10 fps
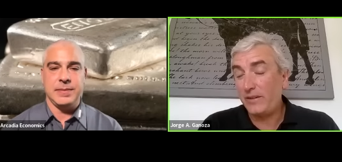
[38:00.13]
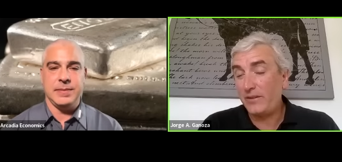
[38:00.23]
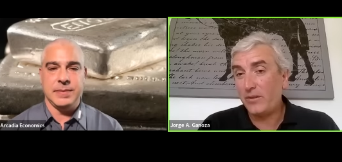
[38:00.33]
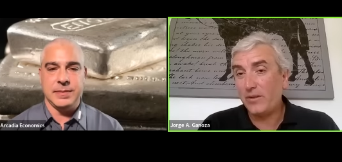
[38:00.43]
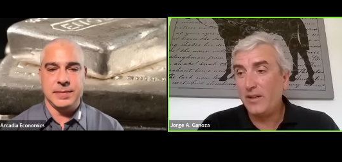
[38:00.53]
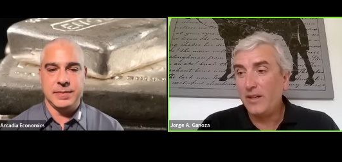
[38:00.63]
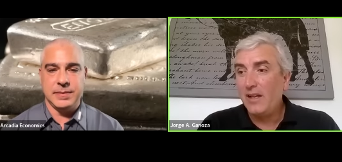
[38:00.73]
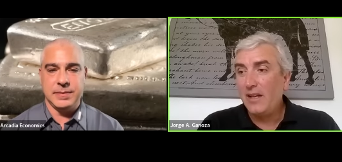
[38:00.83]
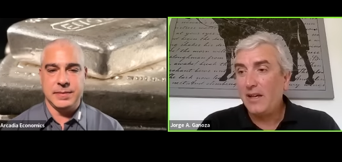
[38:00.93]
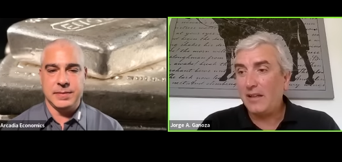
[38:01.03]
Speaker 1: the investor.
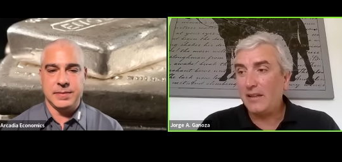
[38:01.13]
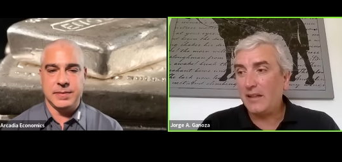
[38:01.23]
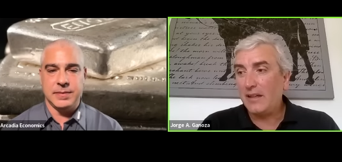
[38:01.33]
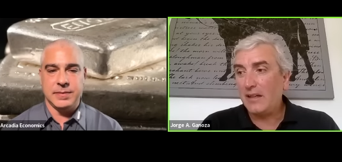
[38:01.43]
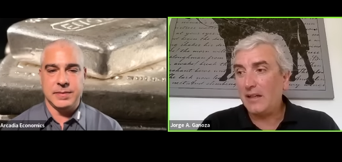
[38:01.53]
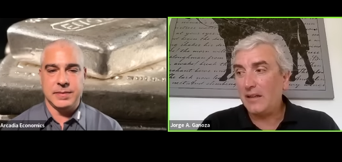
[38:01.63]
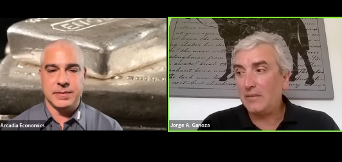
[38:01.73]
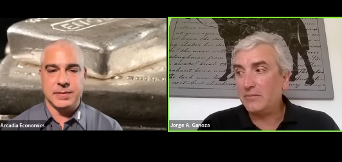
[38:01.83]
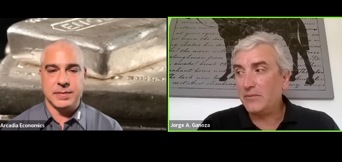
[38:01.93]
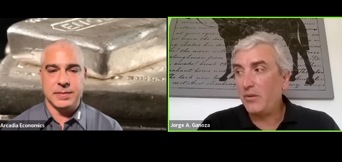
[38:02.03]
And,
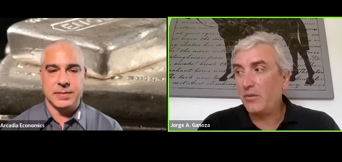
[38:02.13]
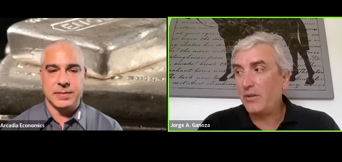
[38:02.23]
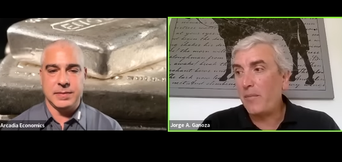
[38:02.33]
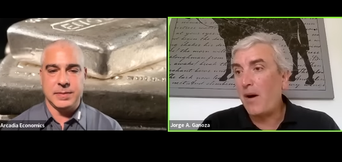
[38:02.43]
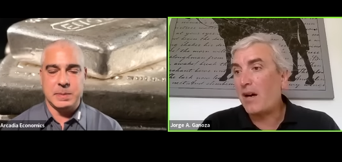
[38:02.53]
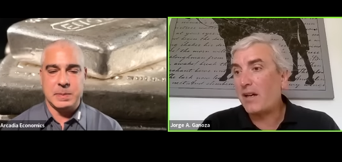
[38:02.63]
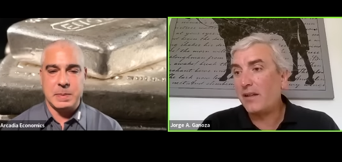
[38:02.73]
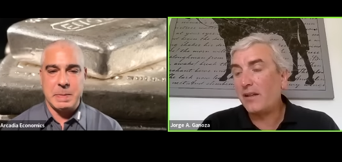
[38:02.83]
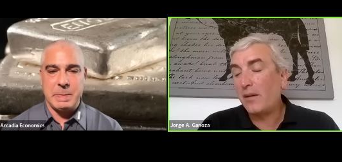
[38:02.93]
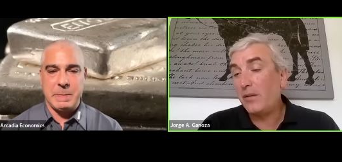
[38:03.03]
uh, you know, the
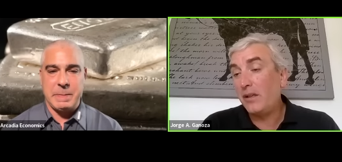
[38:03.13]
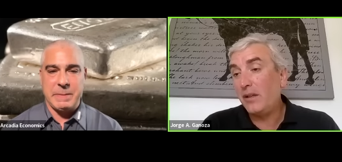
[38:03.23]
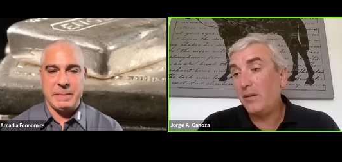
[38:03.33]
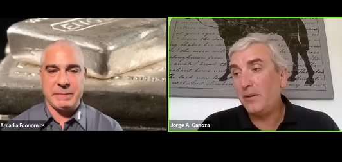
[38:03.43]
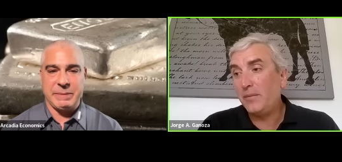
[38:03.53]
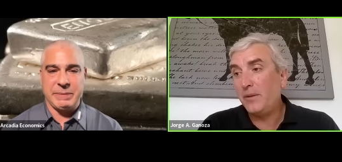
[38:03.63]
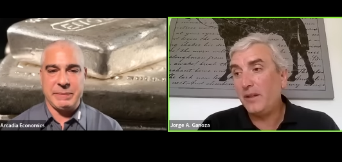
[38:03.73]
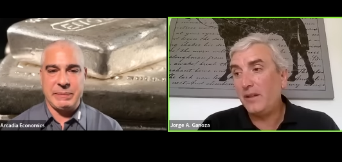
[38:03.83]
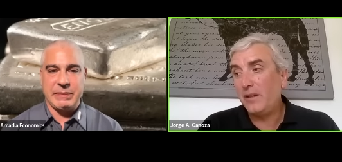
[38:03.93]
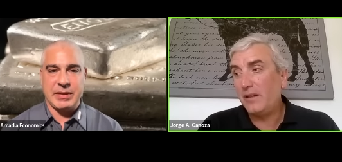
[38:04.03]
market, I believe, is
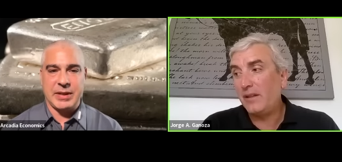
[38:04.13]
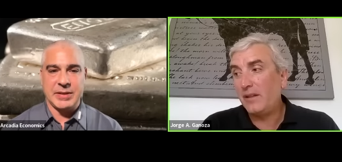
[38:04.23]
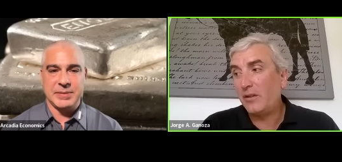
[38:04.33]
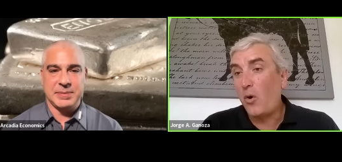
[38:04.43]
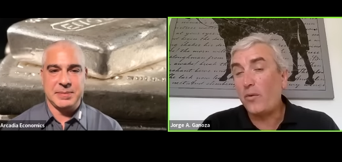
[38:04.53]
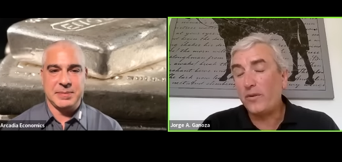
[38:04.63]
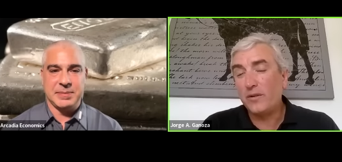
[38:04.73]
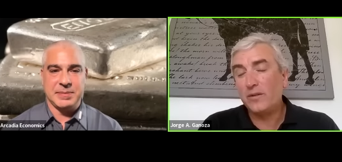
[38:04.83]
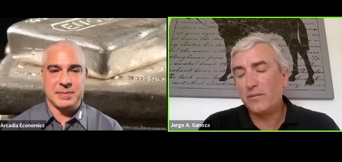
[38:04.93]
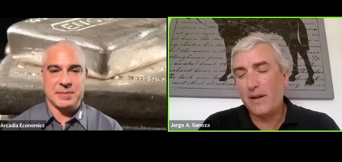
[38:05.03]
being uh,
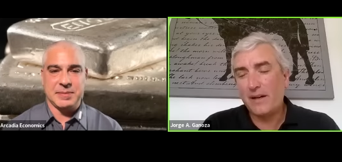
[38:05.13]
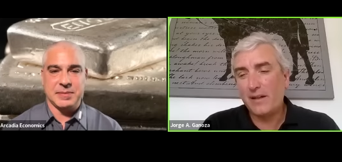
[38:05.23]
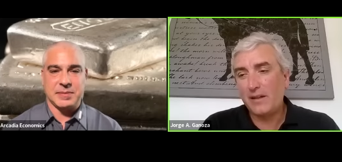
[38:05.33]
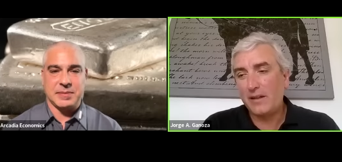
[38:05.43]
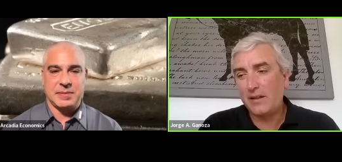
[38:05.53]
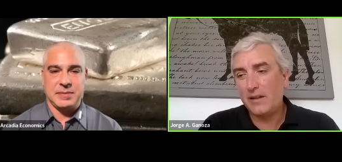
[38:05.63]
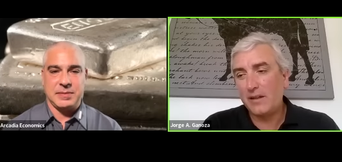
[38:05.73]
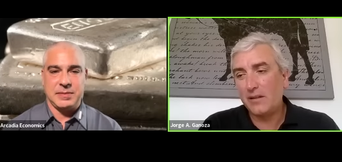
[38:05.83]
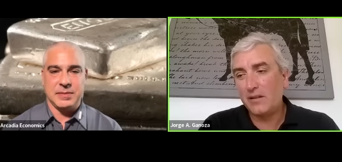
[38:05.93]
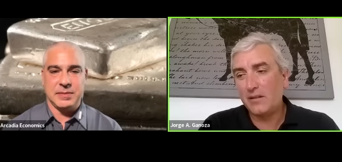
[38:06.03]
governed by
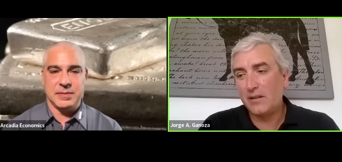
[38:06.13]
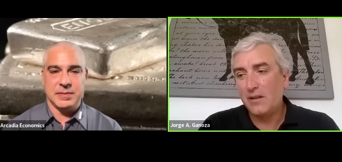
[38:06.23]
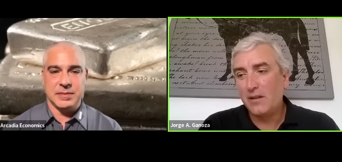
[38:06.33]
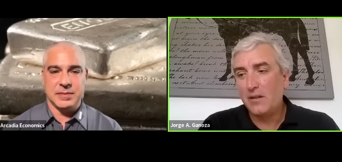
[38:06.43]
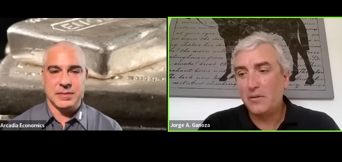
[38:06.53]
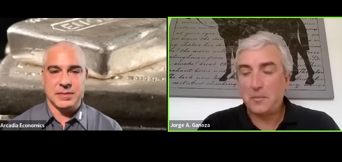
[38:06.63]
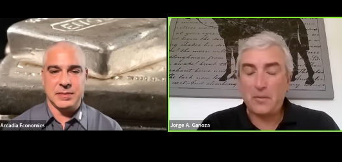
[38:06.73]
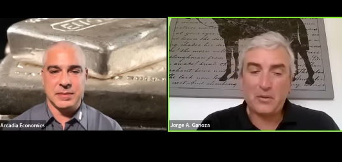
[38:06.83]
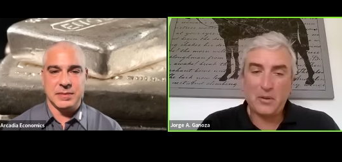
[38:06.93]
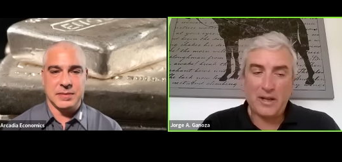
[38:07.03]
uh,
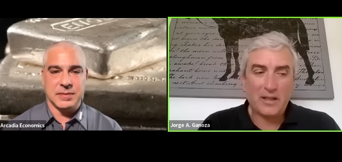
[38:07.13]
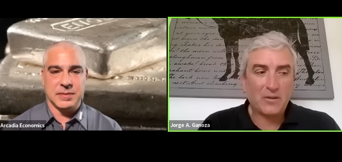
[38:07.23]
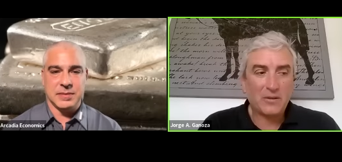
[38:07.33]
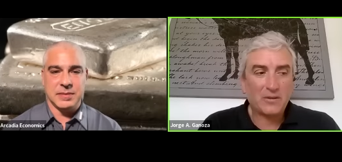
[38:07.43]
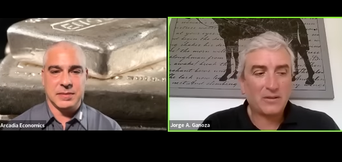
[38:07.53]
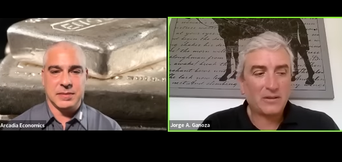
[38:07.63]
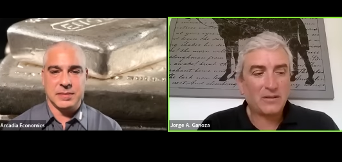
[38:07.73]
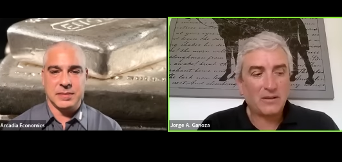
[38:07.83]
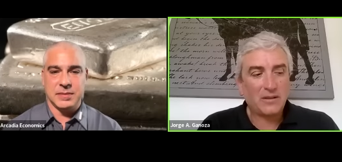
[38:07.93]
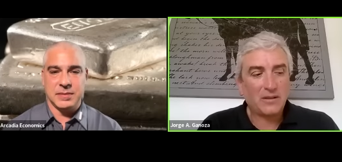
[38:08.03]
speculators
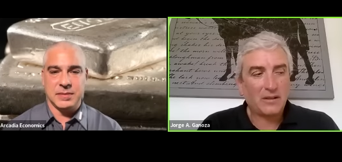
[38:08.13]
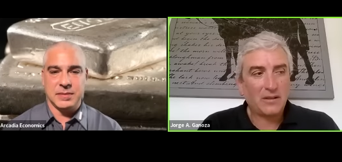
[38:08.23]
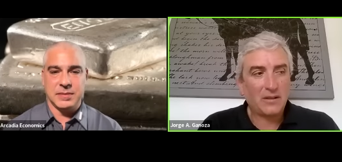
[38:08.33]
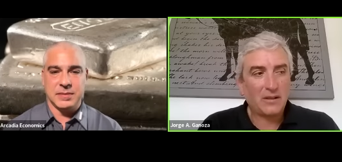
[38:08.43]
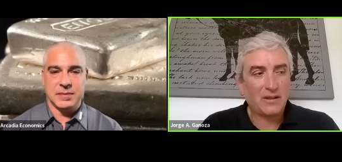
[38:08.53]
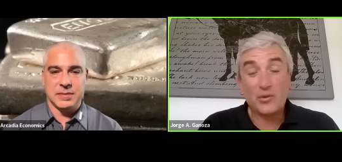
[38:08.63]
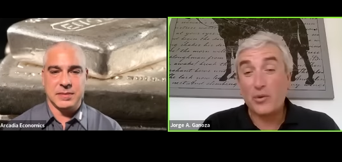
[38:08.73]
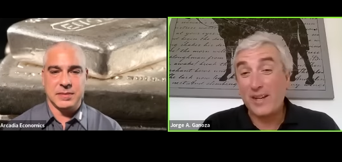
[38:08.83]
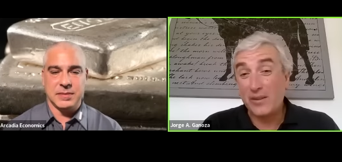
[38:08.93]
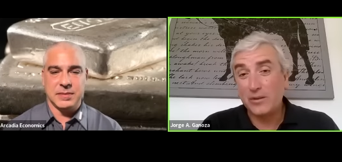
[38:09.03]
and, and, and, and
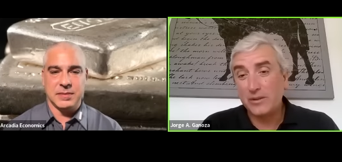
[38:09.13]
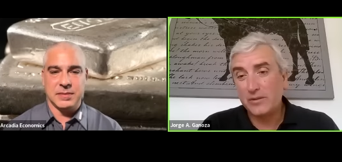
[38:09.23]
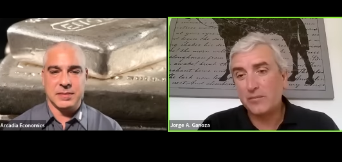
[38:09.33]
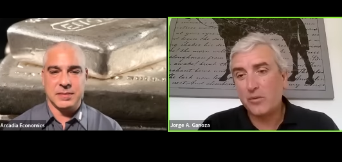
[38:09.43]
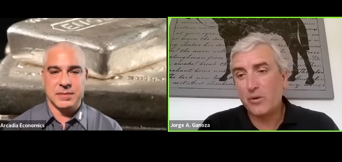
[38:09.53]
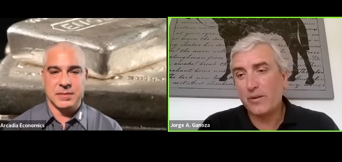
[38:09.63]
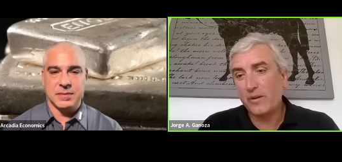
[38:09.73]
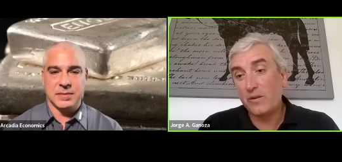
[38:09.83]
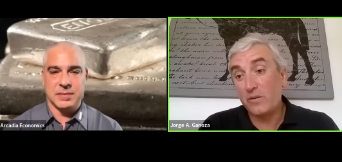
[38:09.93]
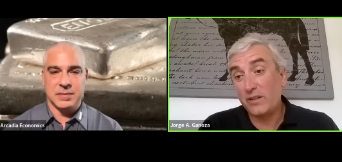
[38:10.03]
traders more
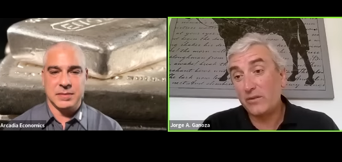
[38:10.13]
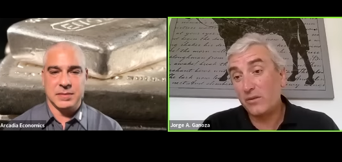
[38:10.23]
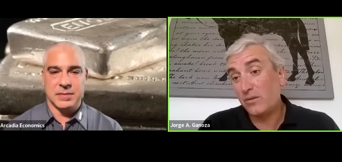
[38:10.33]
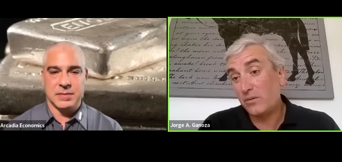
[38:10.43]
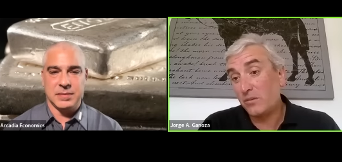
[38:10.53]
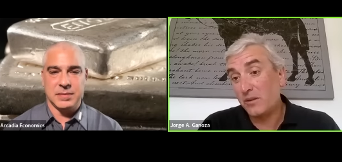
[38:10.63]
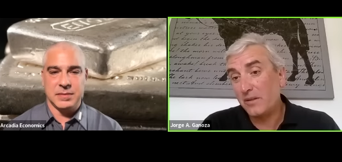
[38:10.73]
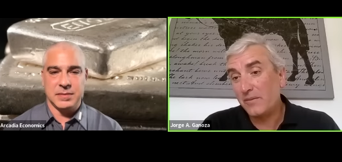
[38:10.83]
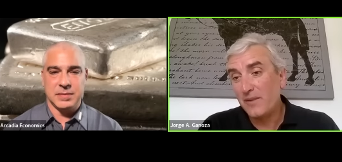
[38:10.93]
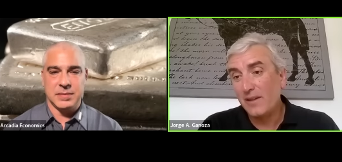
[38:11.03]
than investors
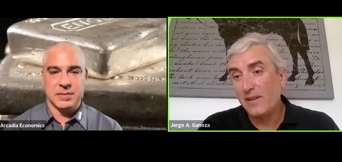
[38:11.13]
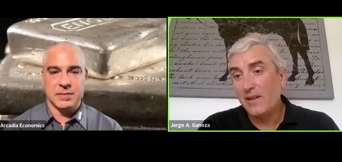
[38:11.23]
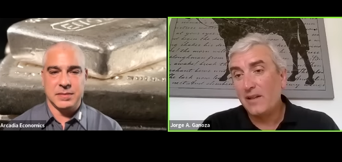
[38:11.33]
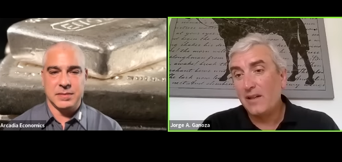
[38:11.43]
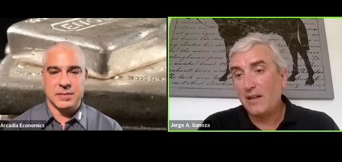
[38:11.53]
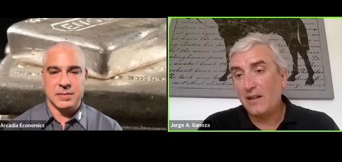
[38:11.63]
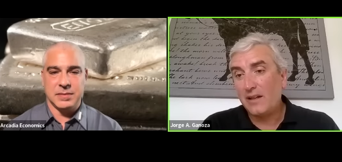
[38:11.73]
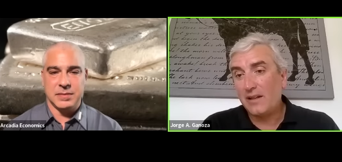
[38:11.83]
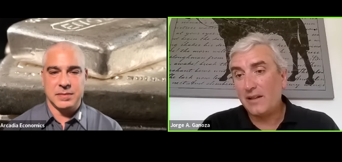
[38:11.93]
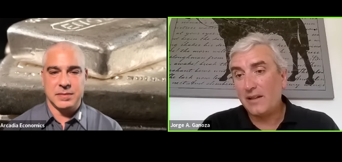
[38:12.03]
today.
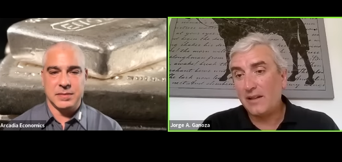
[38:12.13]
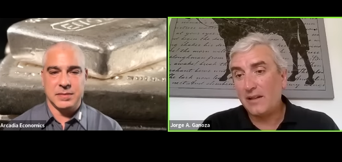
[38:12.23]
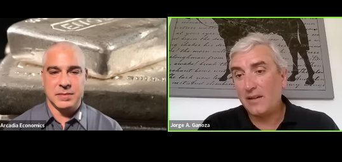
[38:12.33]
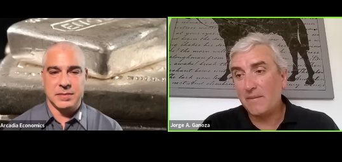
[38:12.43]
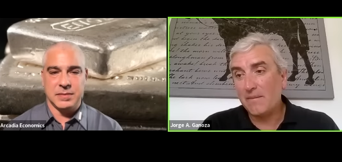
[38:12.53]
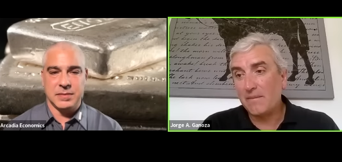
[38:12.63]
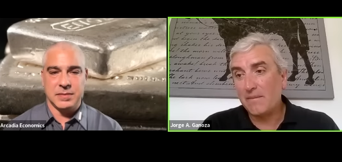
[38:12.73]
Uh,